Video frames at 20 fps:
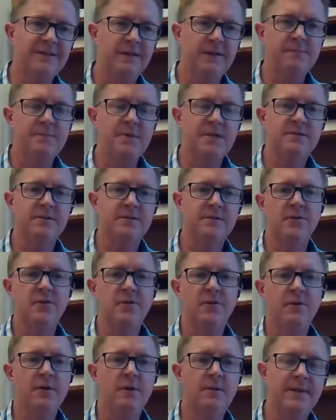Yeah, I mentioned it
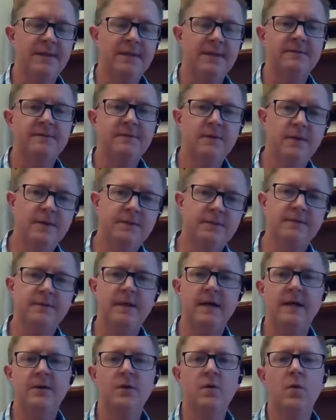earlier, but that's an
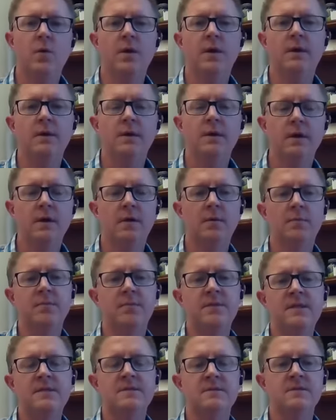ongoing
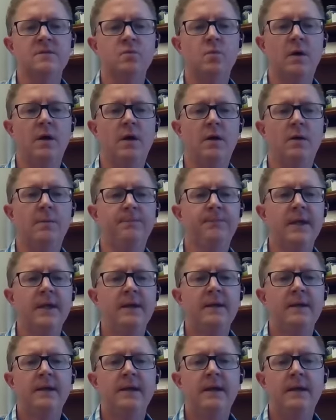piece as well.
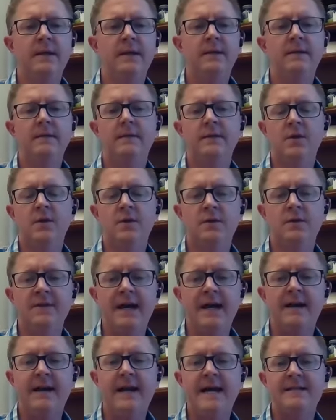And, you've
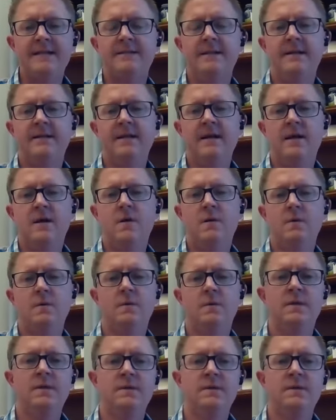got an asset now.